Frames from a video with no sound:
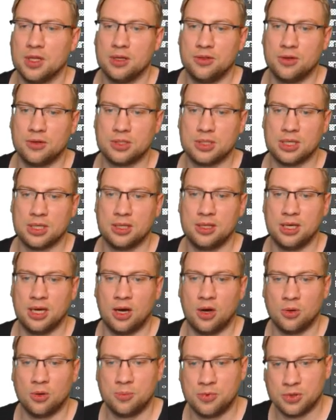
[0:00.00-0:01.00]
Those are the
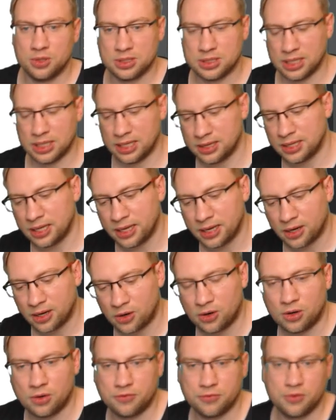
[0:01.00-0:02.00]
outputs, and they
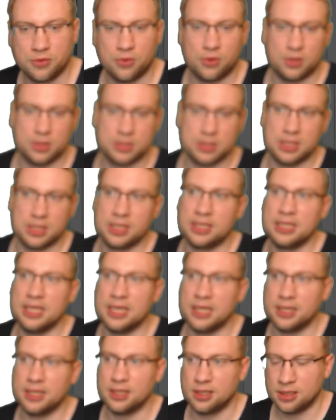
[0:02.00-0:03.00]
are, of course,
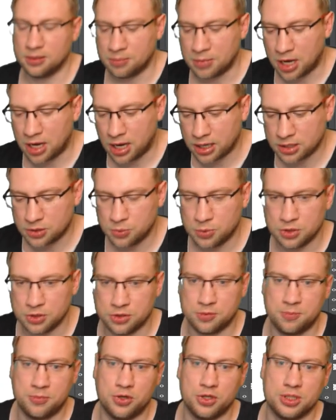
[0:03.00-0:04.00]
again, marked
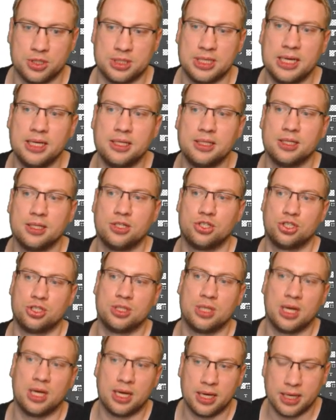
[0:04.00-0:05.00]
with percentage
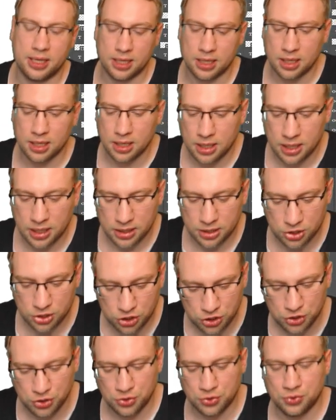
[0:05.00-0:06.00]
sign
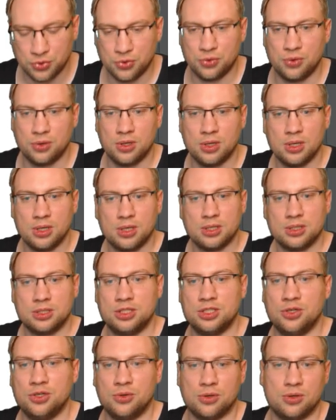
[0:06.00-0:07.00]

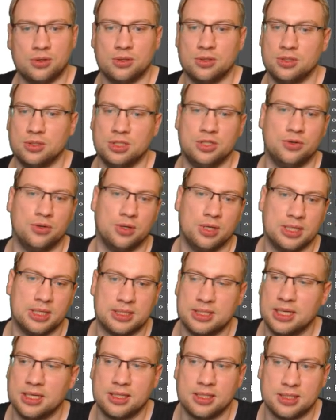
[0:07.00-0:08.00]
Q00.
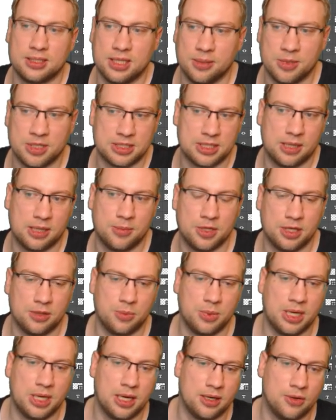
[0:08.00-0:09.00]
Let's take the same example that
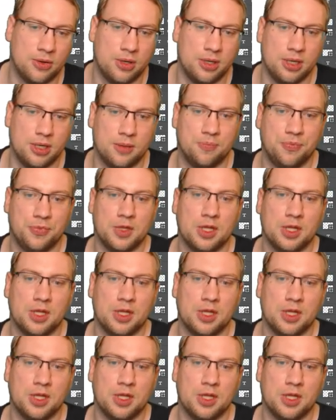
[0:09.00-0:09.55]
we had earlier.